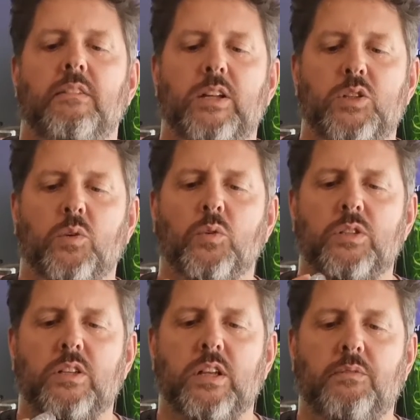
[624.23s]
That's
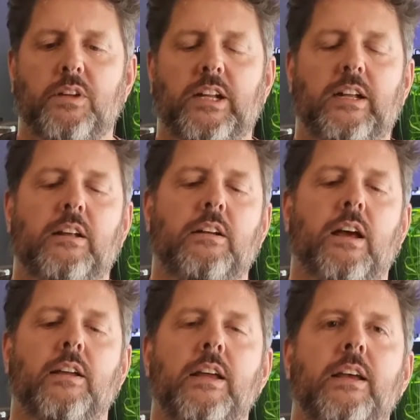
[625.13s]
also something that I don't
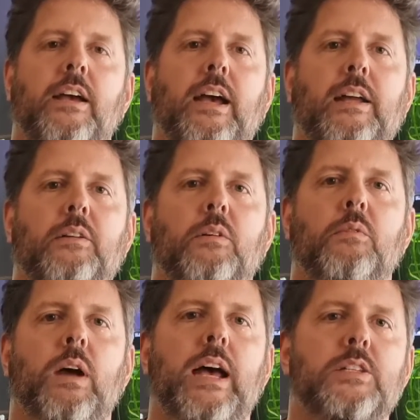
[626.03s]
like. And
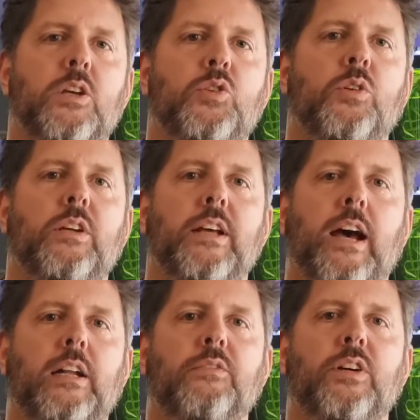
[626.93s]
as I took it
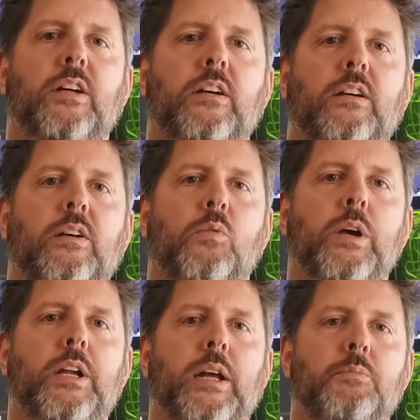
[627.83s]
out of an
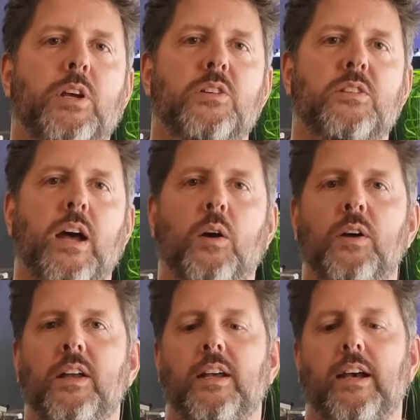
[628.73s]
aquarium just
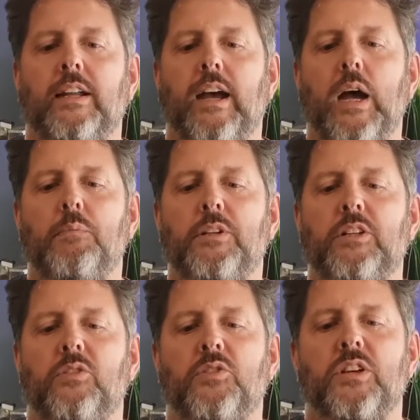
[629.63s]
now and I
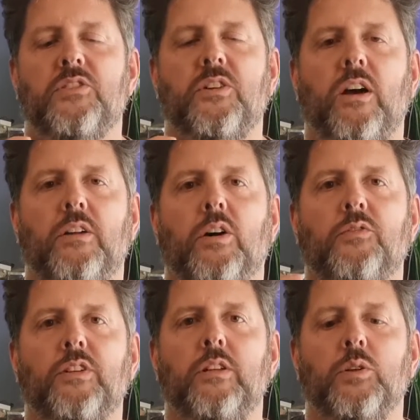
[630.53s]
opened it to just dry it
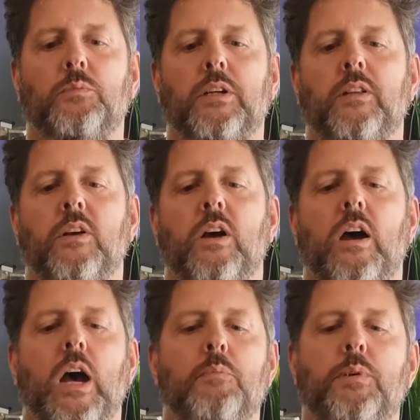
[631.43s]
off a little bit,
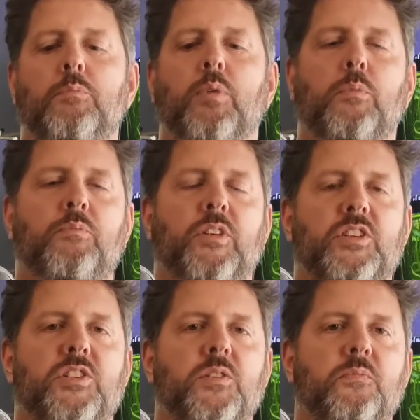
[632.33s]
open popped
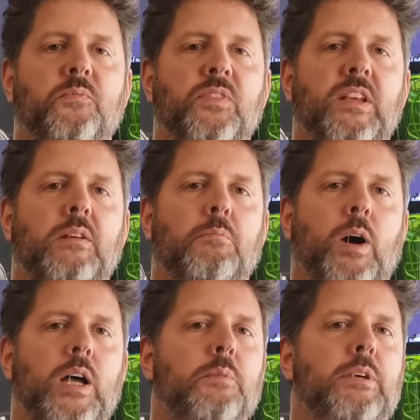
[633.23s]
this
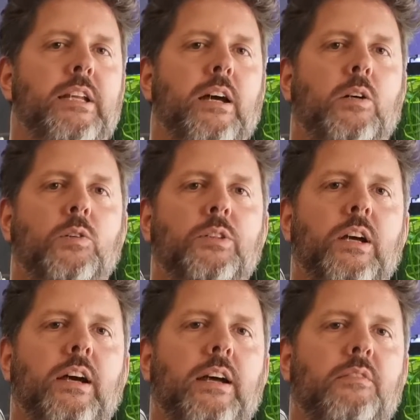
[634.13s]
biomedia
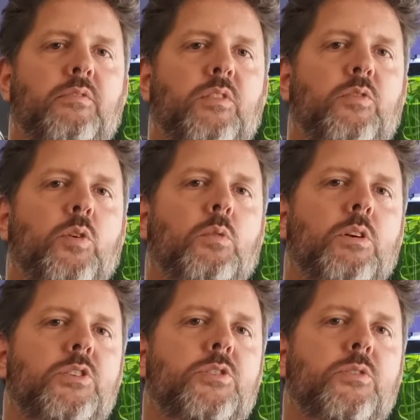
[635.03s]
holder, and the floor
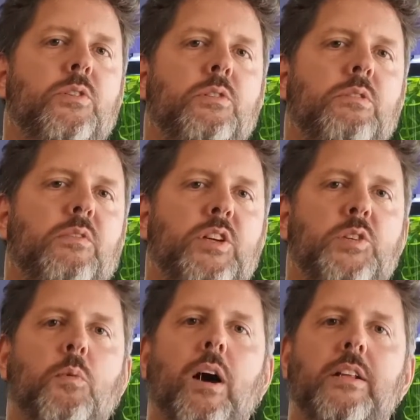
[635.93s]
was strewn with
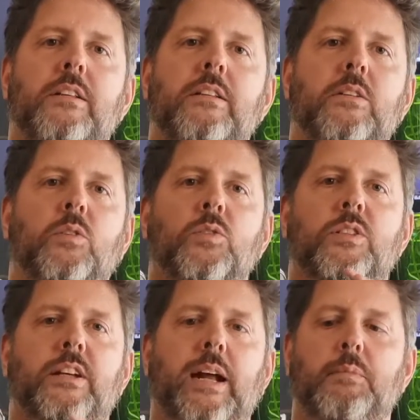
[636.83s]
these white little
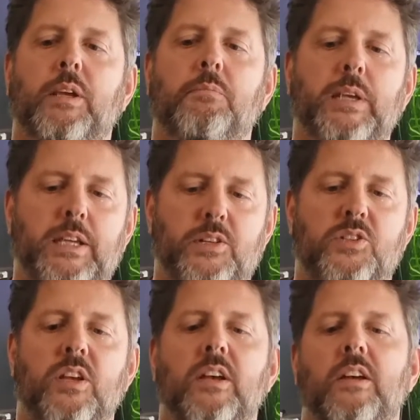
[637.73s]
ceramic
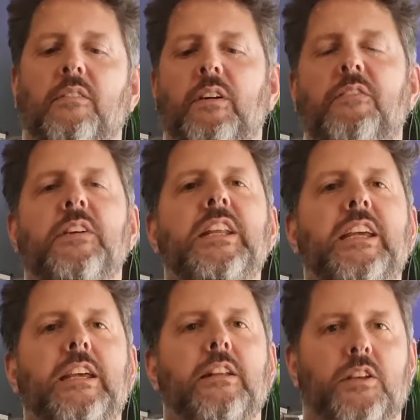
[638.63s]
beads. The
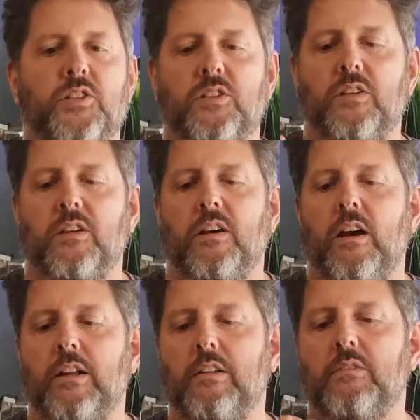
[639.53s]
finickiness,
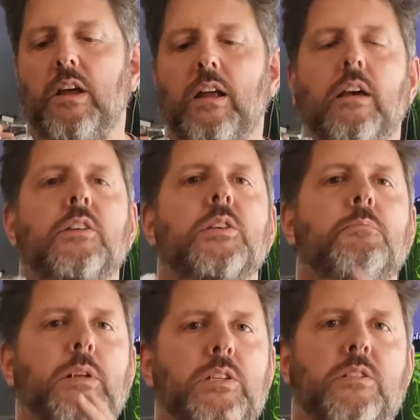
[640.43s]
I like
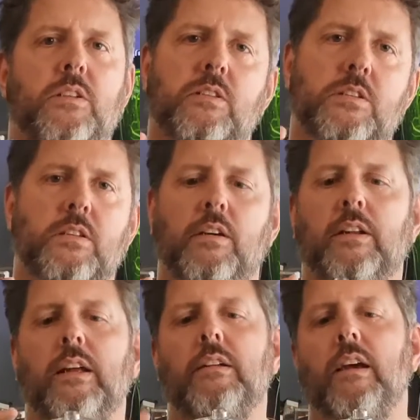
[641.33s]
simplicity in
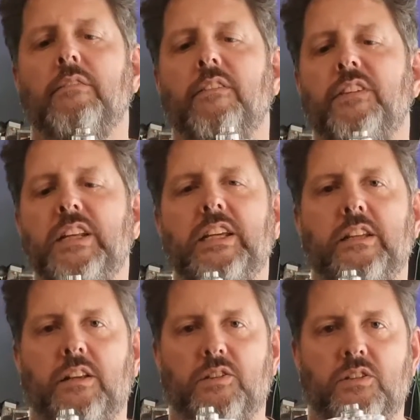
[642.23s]
design. I don't like the
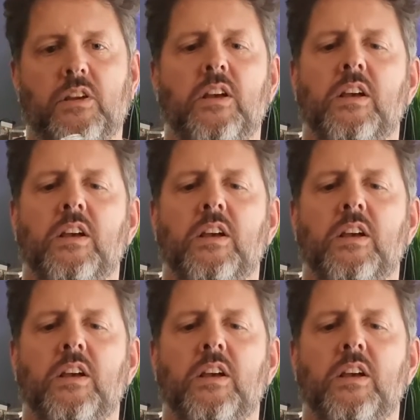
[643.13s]
finickiness.